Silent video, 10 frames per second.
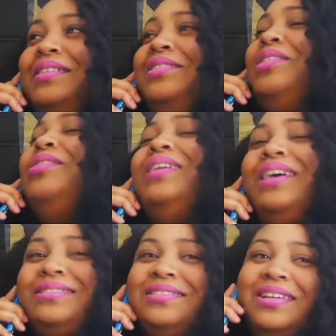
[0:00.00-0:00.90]
No
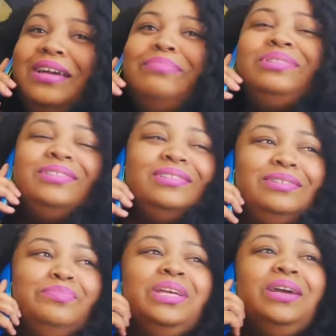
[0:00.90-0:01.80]
last name,
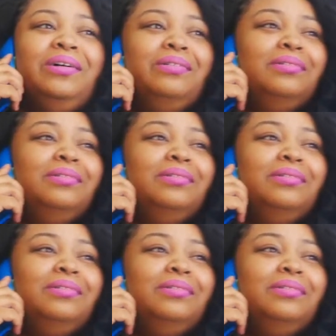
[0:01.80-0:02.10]
Sister Meoh.